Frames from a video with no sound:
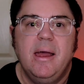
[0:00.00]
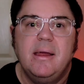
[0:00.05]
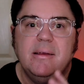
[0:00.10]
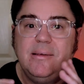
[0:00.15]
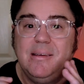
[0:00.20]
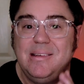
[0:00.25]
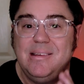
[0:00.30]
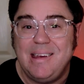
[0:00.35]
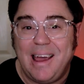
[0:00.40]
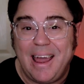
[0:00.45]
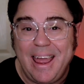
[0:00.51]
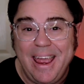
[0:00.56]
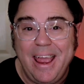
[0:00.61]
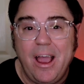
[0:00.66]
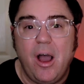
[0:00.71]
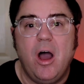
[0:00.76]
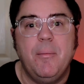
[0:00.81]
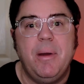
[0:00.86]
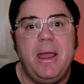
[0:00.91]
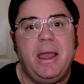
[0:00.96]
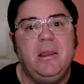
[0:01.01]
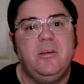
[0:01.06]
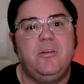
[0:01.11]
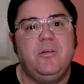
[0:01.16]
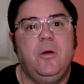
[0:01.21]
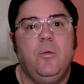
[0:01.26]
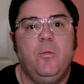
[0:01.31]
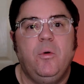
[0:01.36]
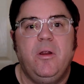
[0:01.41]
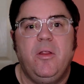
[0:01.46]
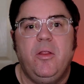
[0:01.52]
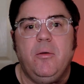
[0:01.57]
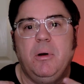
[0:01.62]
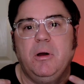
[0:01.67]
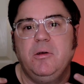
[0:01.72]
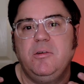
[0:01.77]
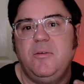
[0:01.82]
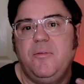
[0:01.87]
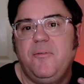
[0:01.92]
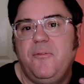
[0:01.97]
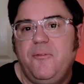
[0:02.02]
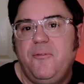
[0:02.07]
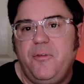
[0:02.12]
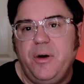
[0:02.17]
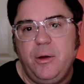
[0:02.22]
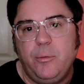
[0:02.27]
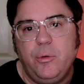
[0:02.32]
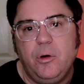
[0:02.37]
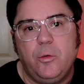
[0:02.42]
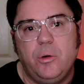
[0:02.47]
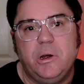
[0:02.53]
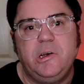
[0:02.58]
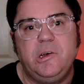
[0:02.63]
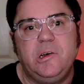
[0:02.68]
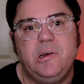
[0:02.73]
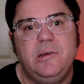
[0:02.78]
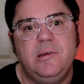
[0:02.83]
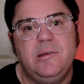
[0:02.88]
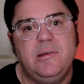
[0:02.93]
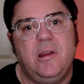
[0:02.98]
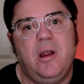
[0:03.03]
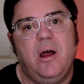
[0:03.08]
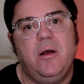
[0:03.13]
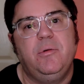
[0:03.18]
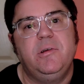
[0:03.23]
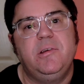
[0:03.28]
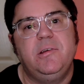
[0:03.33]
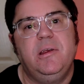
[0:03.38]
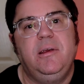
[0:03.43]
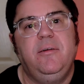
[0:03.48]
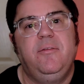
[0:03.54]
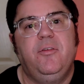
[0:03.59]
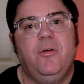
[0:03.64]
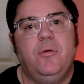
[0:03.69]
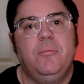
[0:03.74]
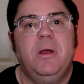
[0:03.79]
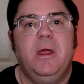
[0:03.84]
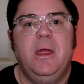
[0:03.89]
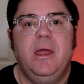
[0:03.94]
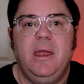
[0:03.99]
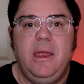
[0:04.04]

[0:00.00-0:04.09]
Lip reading: Today, I'm answering one of the most frequent questions that I receive from